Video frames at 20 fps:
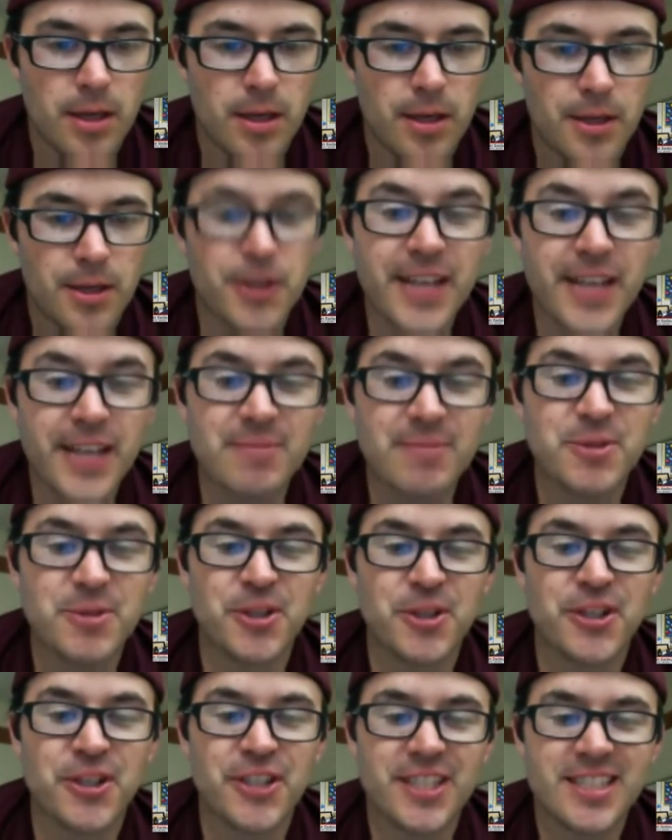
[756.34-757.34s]
Nerd Camp
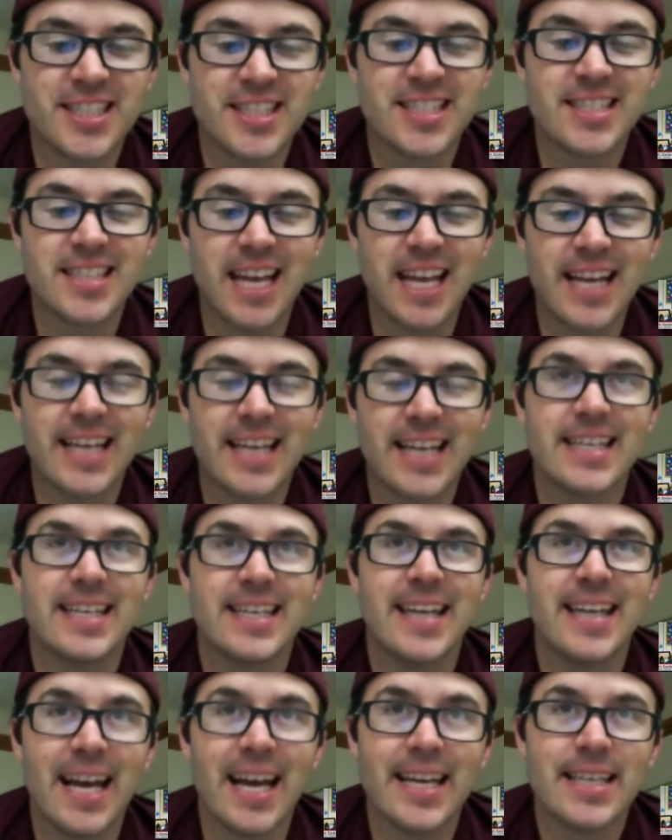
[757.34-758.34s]
Junior is the
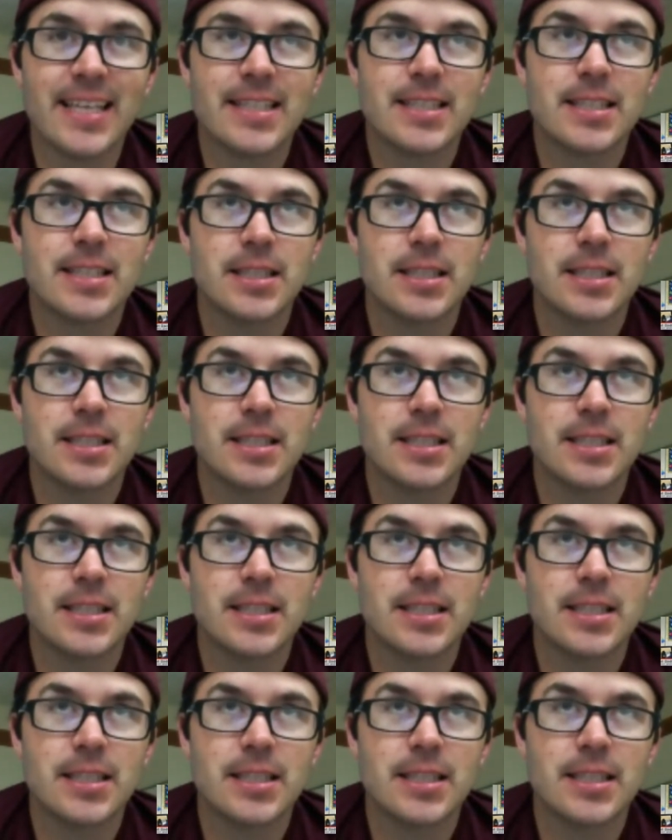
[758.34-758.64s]
second night.